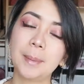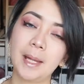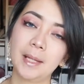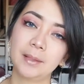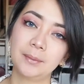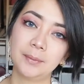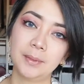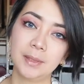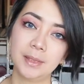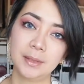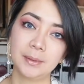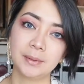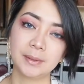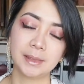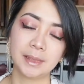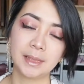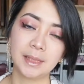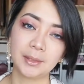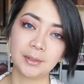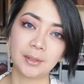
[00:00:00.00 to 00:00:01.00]
bag videos
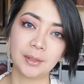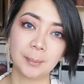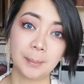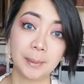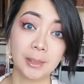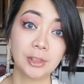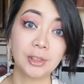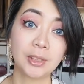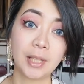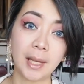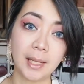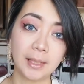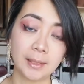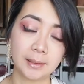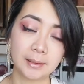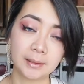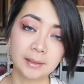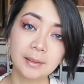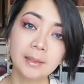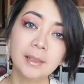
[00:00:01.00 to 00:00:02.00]
here on my
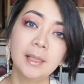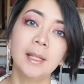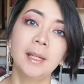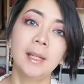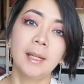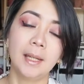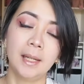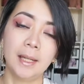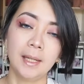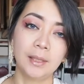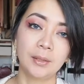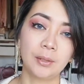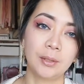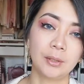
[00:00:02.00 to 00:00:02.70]
channel. And